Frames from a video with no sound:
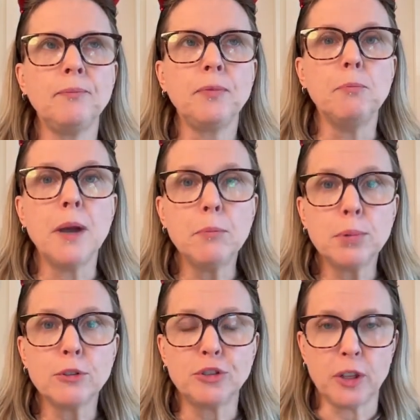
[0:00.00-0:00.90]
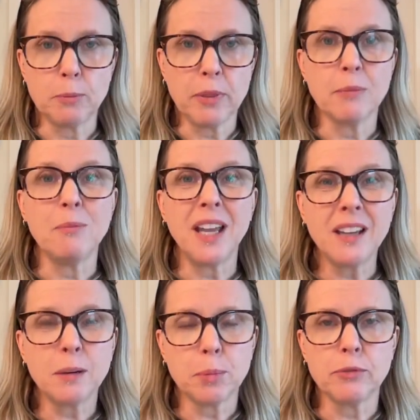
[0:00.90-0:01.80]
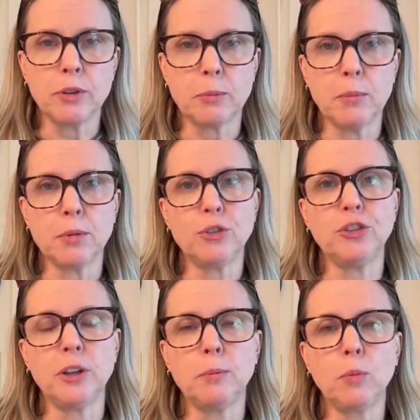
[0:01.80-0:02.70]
membership, the makeup of your membership,